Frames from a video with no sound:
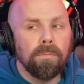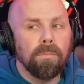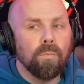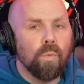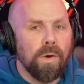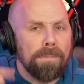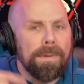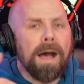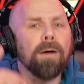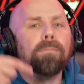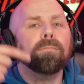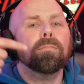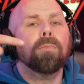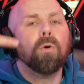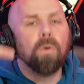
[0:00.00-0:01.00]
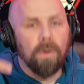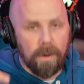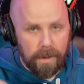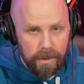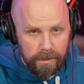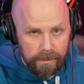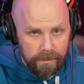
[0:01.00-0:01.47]
What about
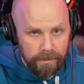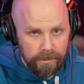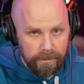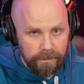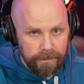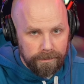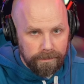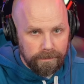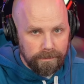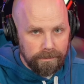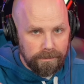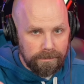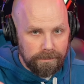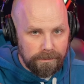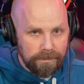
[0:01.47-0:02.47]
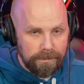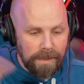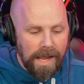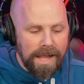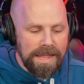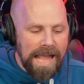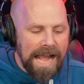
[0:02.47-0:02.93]
more?
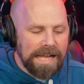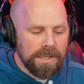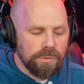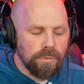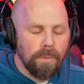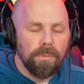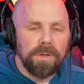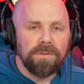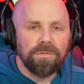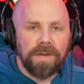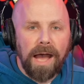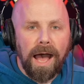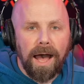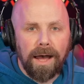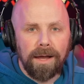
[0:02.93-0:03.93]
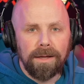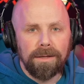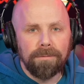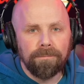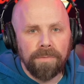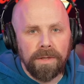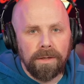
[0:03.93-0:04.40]
And that's what we've got
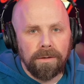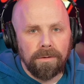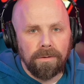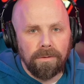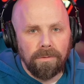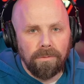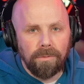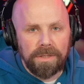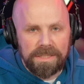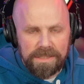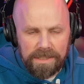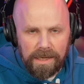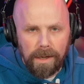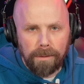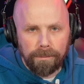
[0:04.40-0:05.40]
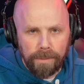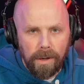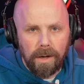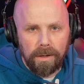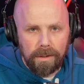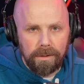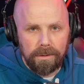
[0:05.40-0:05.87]
with CM
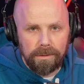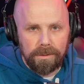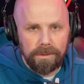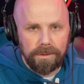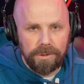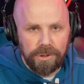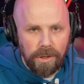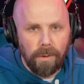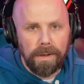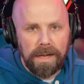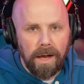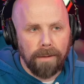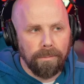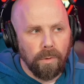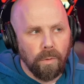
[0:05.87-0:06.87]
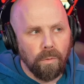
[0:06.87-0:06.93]
Punk showing up.